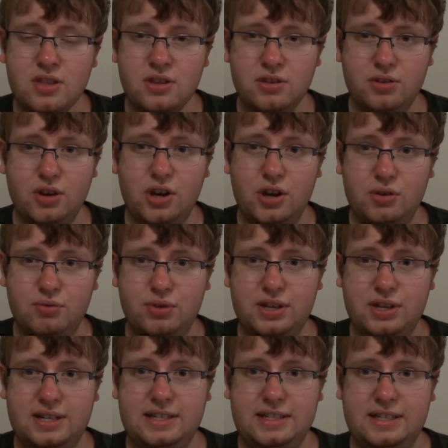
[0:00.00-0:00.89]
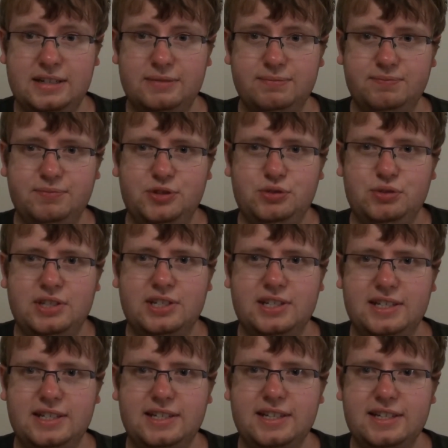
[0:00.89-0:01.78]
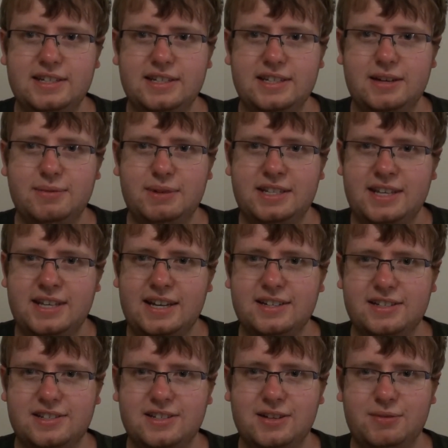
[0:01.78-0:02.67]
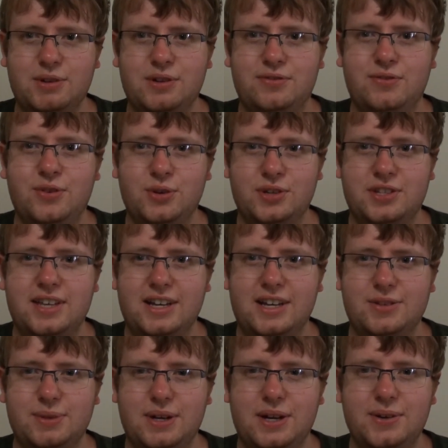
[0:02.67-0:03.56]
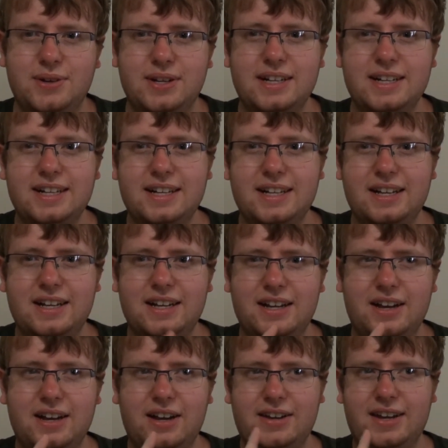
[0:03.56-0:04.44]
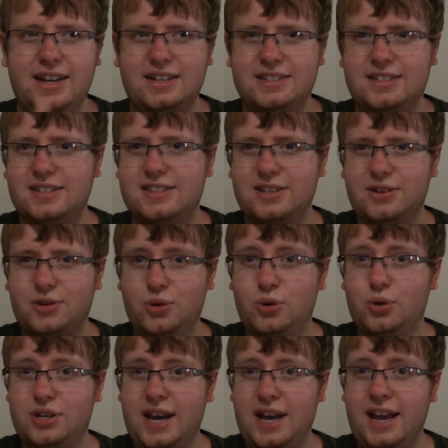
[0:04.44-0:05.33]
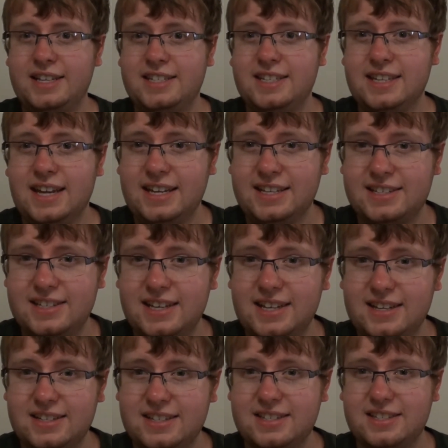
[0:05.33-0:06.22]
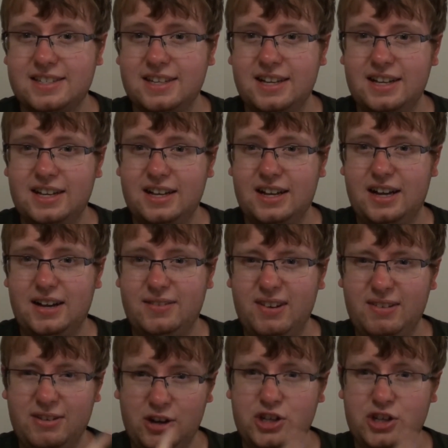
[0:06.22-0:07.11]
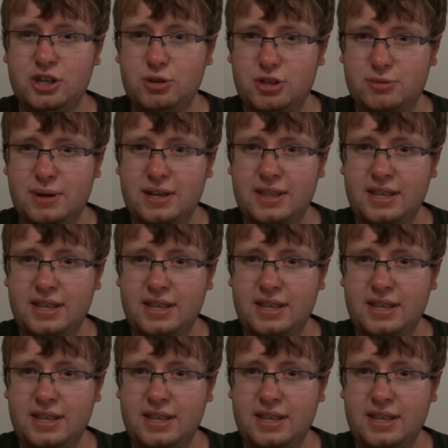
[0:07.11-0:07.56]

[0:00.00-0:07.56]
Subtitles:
really grisly and intense, so I'm looking forward to that as well. Next is the Order 1886. I haven't heard too much about